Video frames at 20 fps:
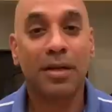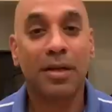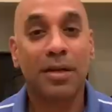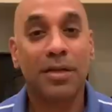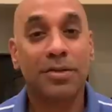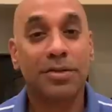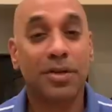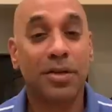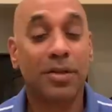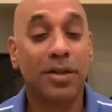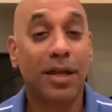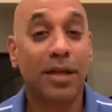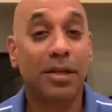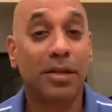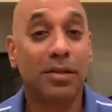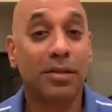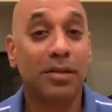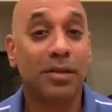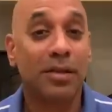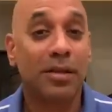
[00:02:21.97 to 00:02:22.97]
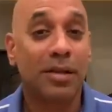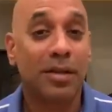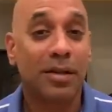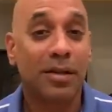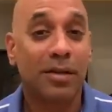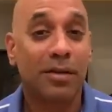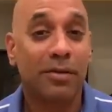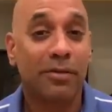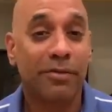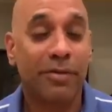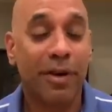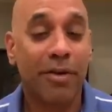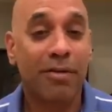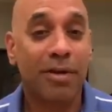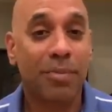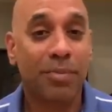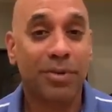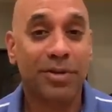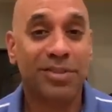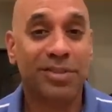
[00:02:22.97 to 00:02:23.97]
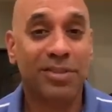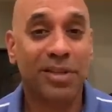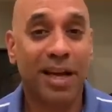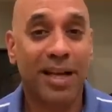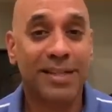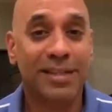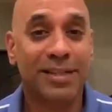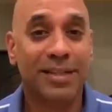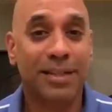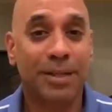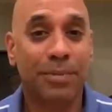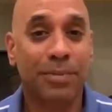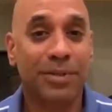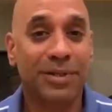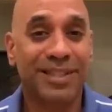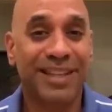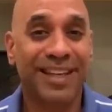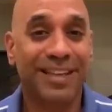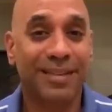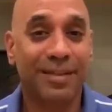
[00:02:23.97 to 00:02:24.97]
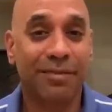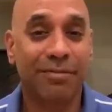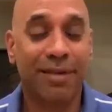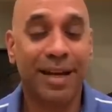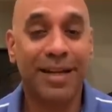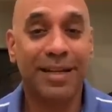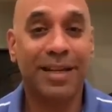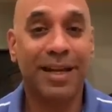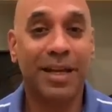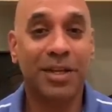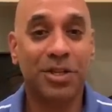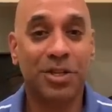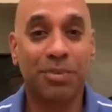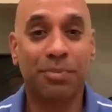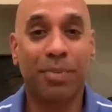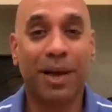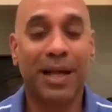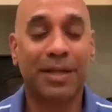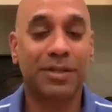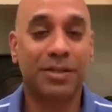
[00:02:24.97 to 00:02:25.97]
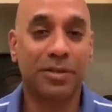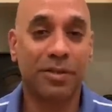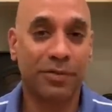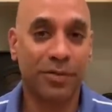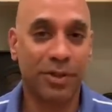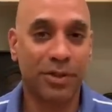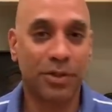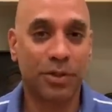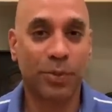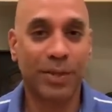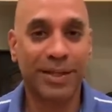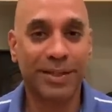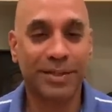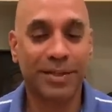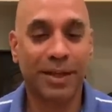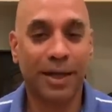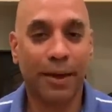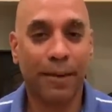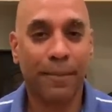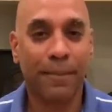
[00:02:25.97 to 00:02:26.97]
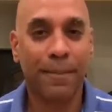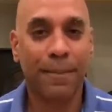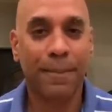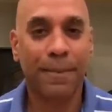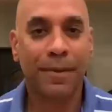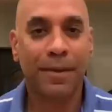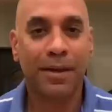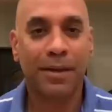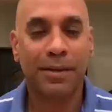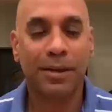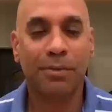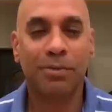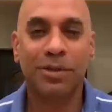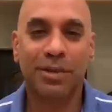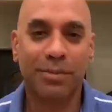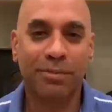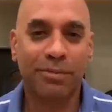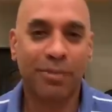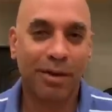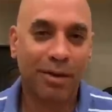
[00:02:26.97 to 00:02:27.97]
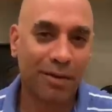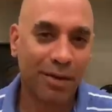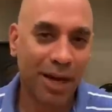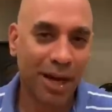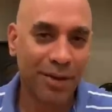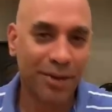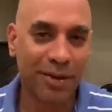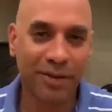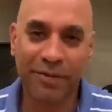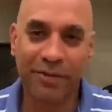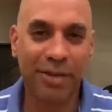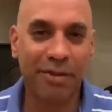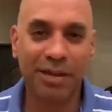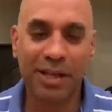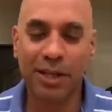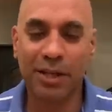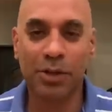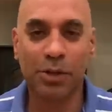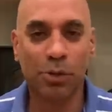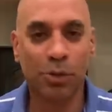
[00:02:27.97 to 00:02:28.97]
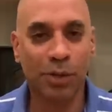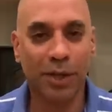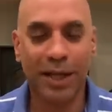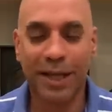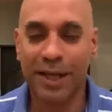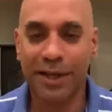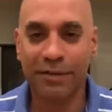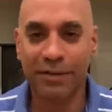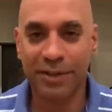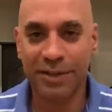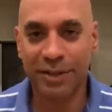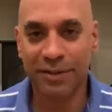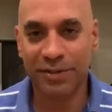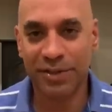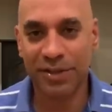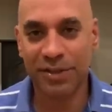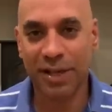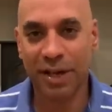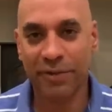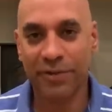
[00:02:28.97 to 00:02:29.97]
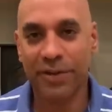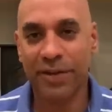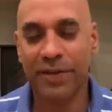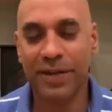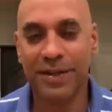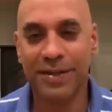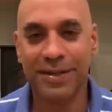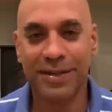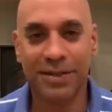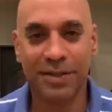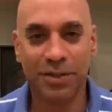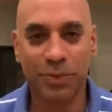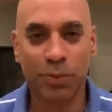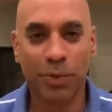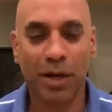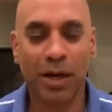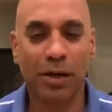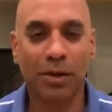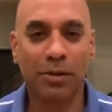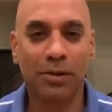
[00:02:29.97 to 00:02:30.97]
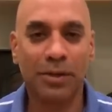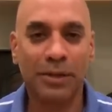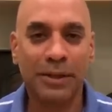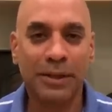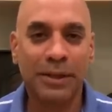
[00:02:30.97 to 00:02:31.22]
so they could very precisely predict the radiation pattern of the tweeter. There was some other very cool innovative stuff that they did as well.